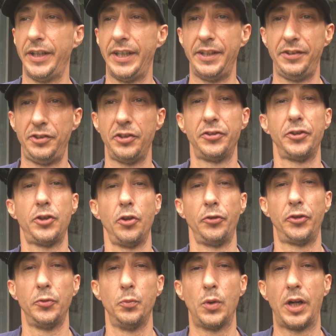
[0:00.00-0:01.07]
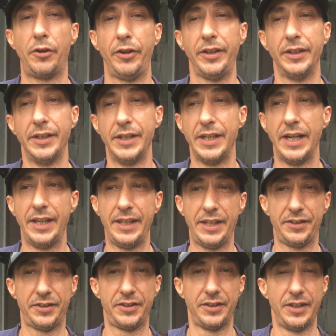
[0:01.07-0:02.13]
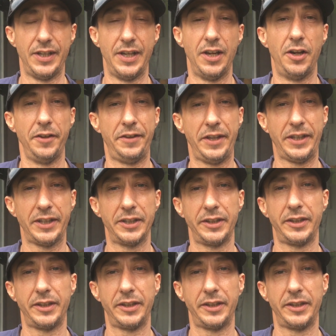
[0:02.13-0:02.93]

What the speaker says: It's just a constant worry, and that's, I think,